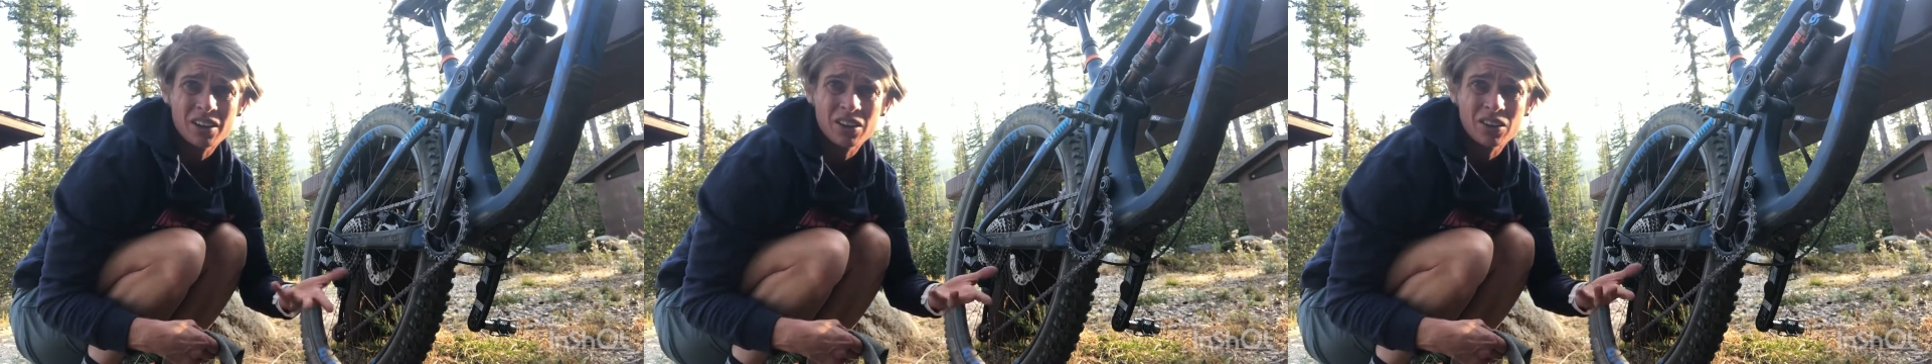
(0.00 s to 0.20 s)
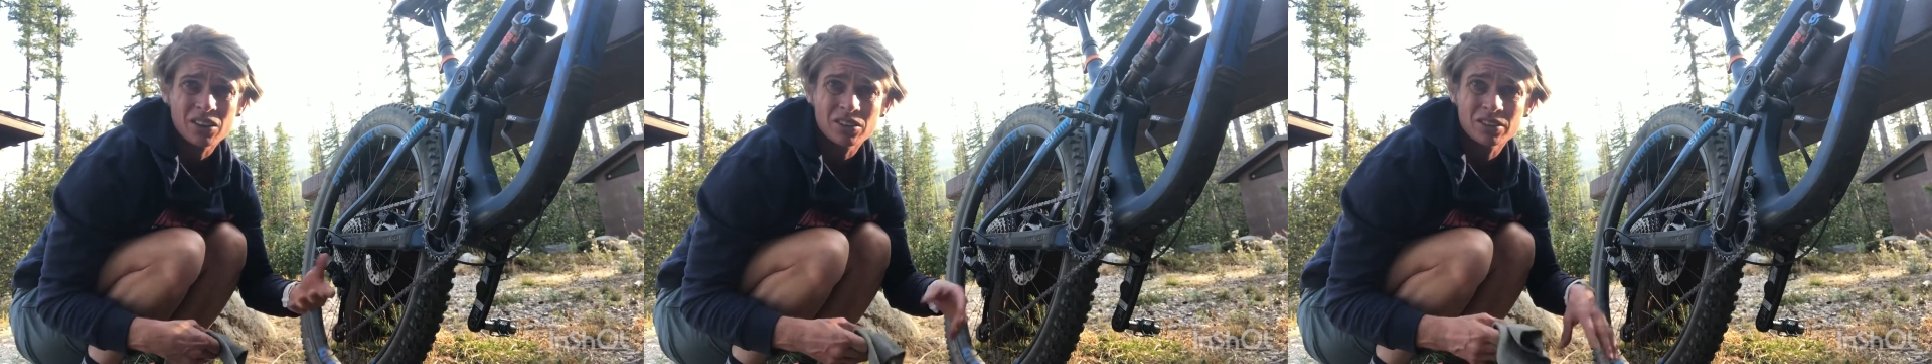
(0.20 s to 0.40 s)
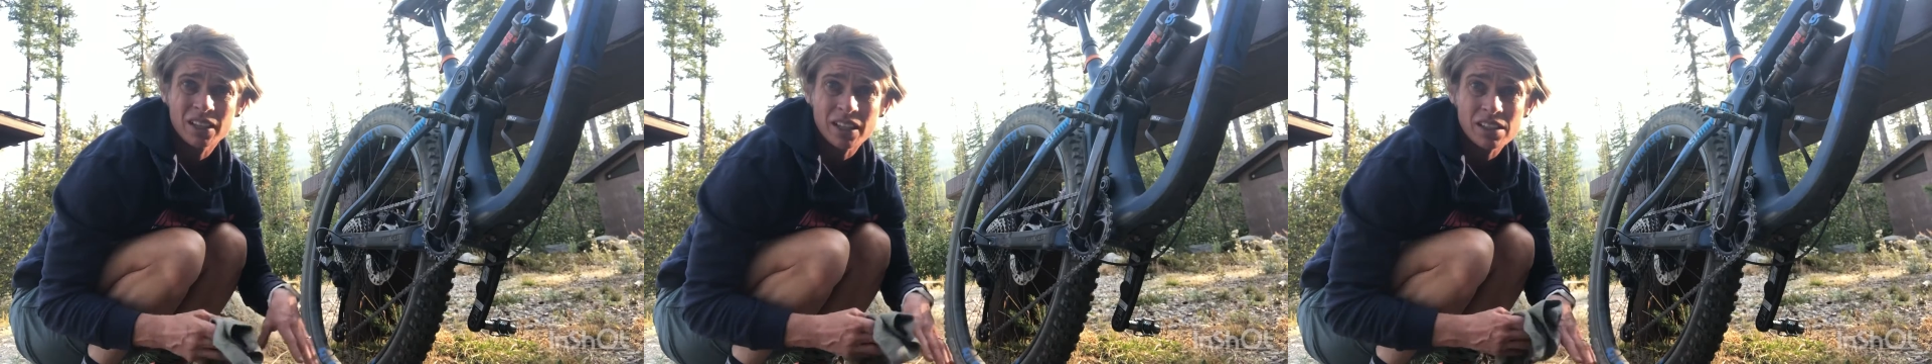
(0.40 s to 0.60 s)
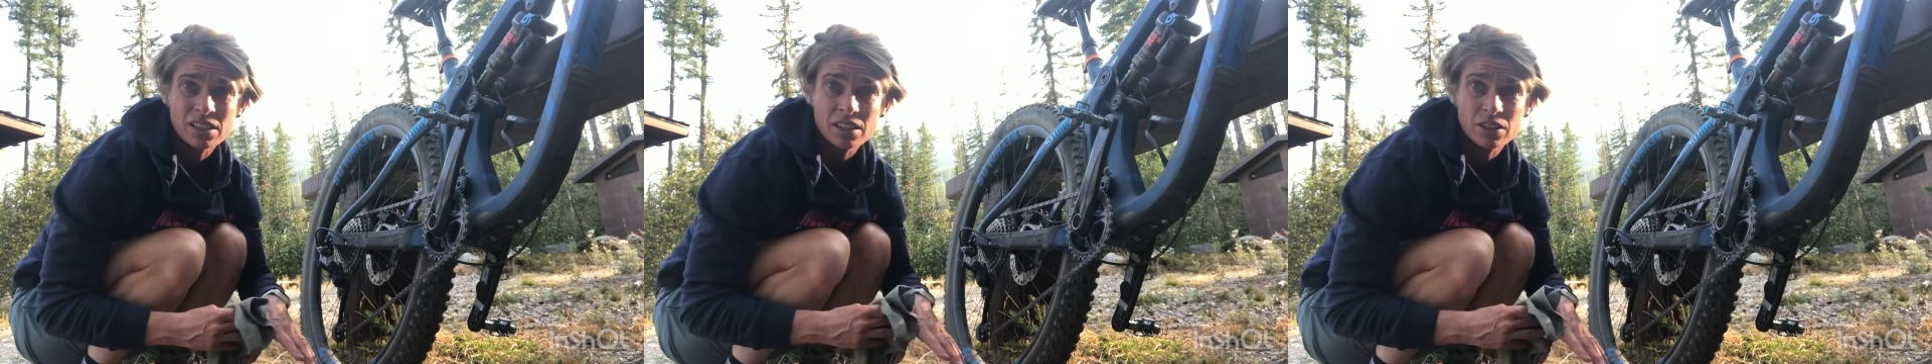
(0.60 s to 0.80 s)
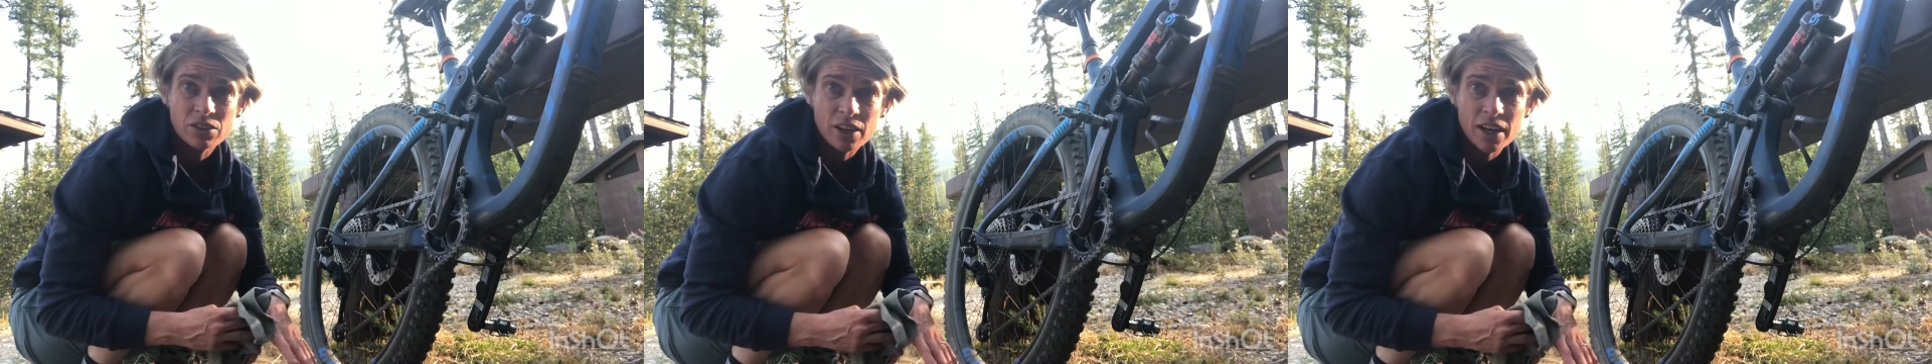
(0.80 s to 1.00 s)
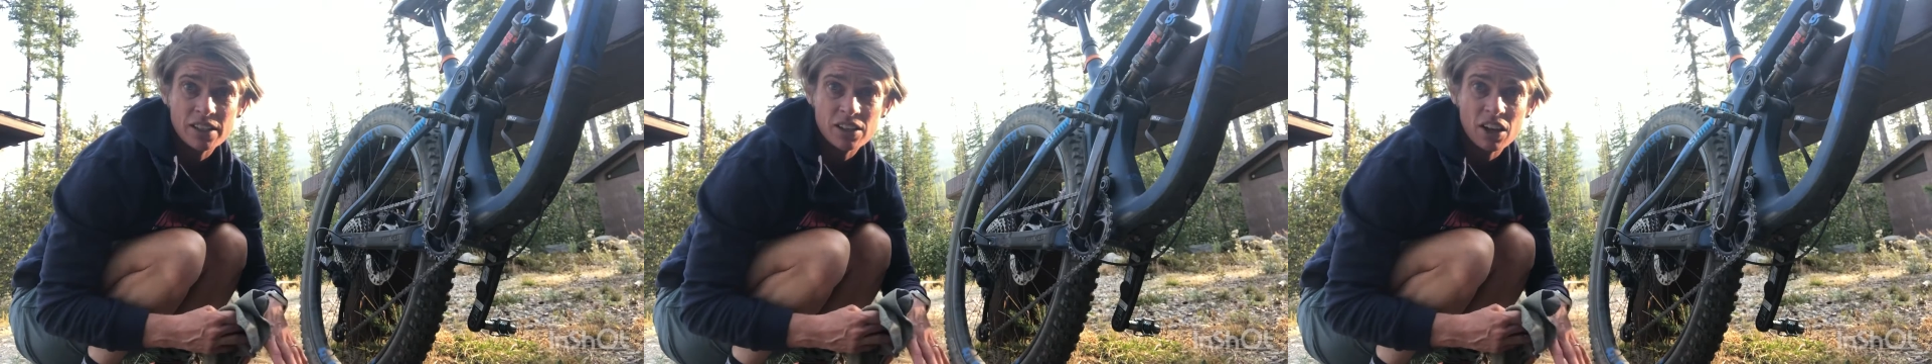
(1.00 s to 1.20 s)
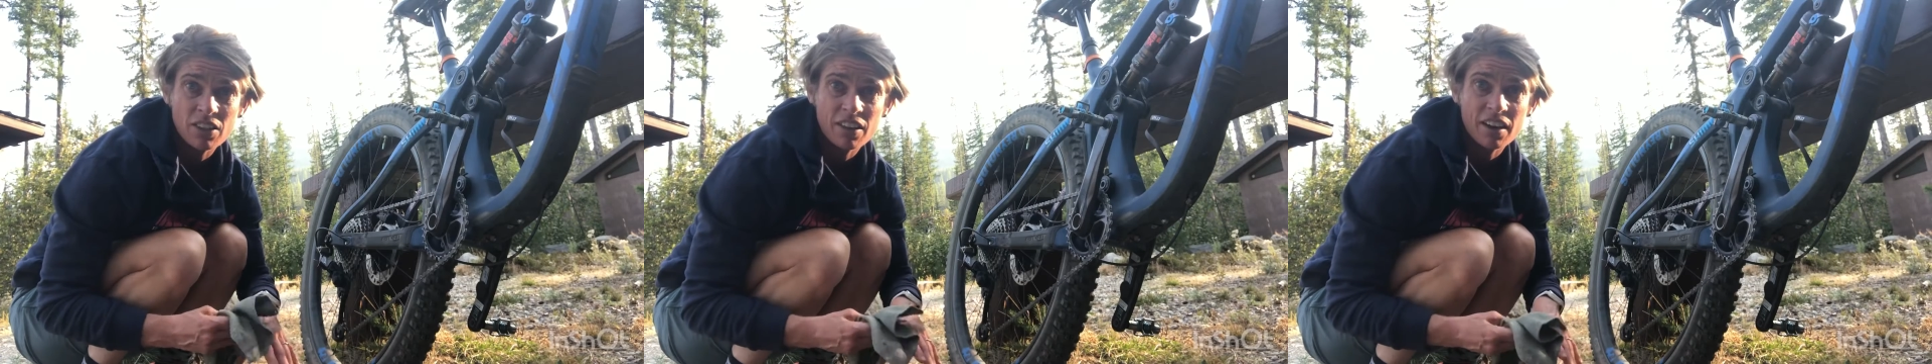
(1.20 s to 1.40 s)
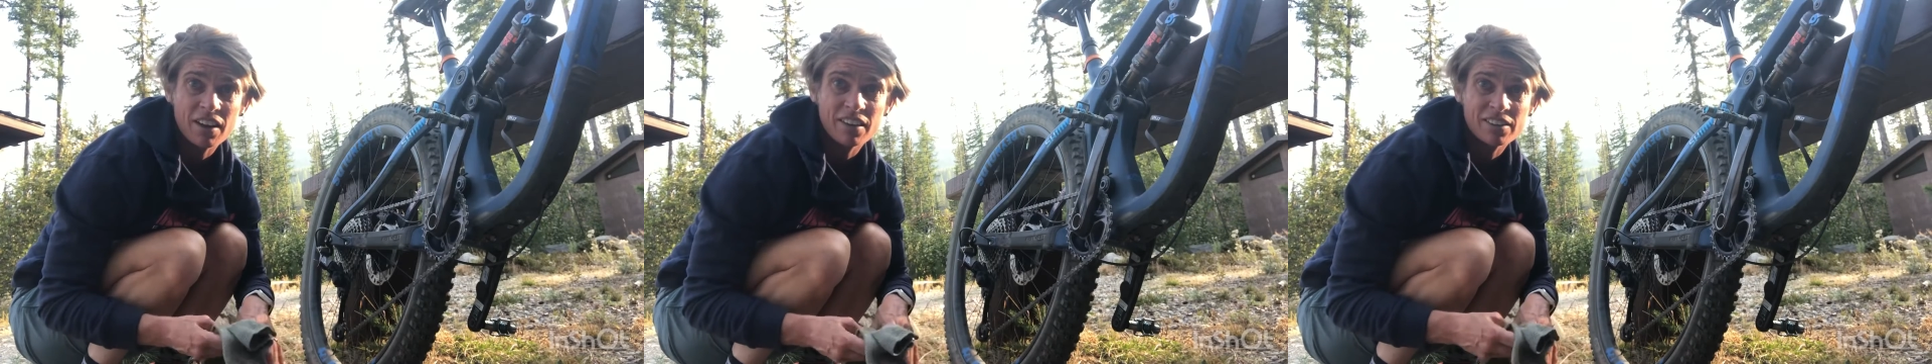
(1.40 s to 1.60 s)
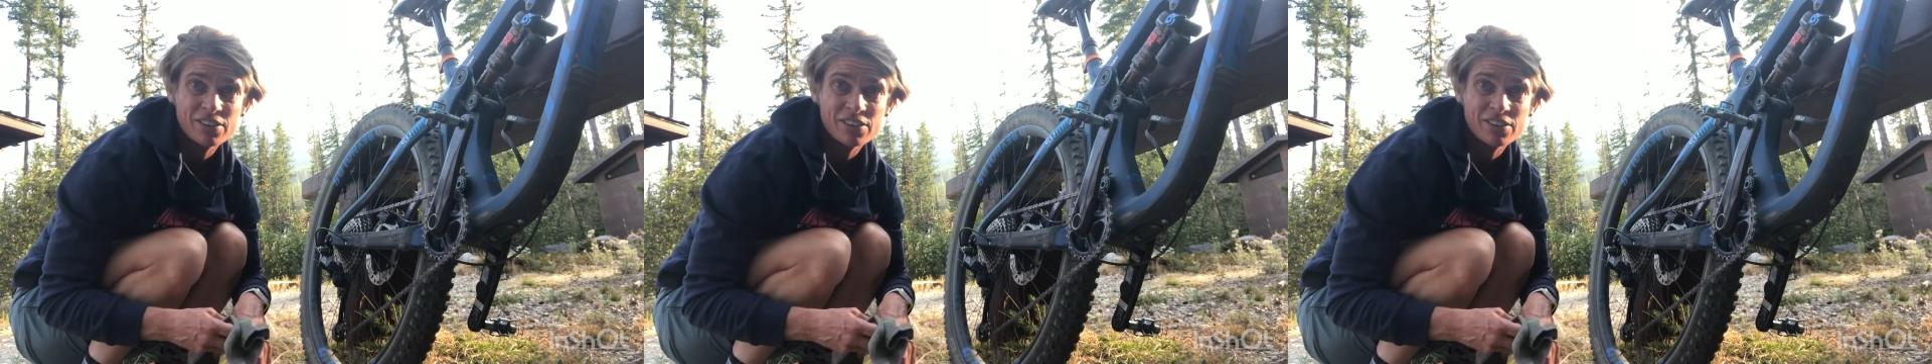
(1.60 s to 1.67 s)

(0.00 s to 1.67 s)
of all nicely dries on there.